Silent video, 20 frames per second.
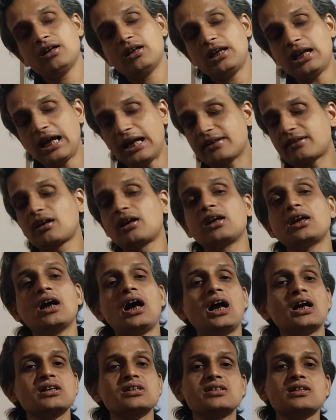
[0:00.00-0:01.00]
laterally
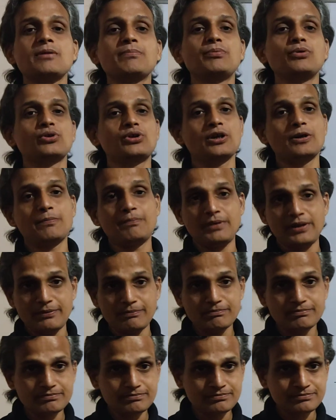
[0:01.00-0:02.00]
unsupported
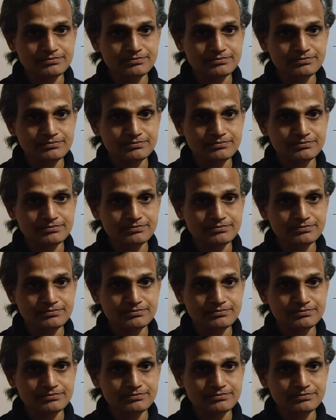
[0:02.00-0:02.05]
beam